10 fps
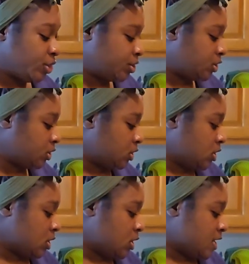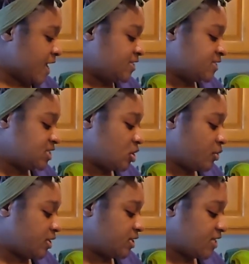done and see
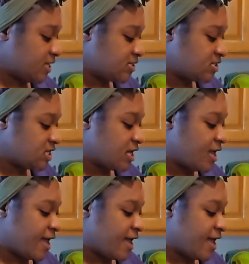how it tastes.